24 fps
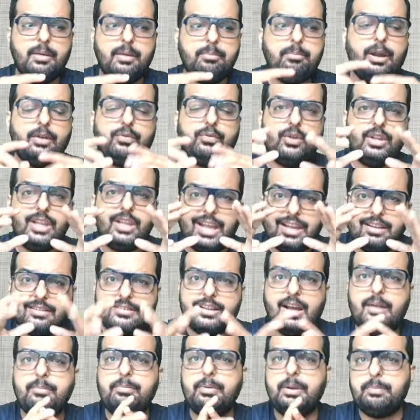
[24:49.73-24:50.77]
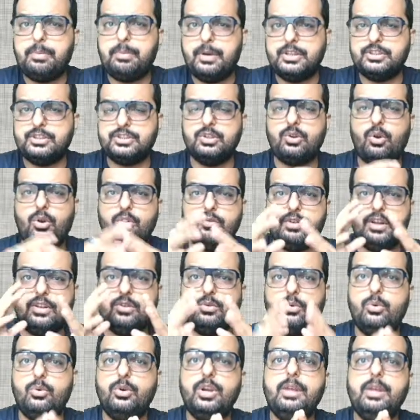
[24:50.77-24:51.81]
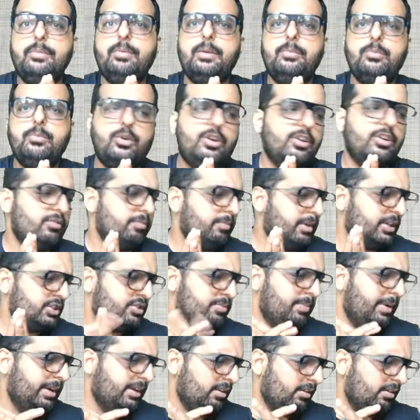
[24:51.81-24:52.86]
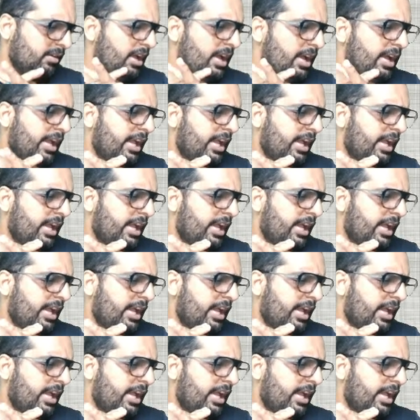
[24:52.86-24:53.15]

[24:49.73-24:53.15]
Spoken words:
But for the exam preparation, always ODBE book is much better.